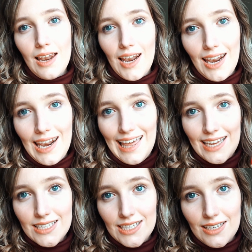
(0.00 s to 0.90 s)

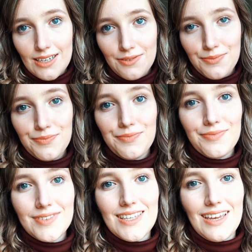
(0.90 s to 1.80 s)
later.
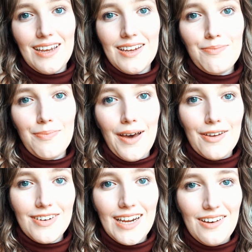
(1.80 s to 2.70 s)
So bye
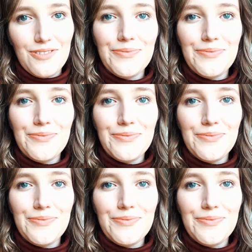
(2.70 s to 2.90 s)
for now.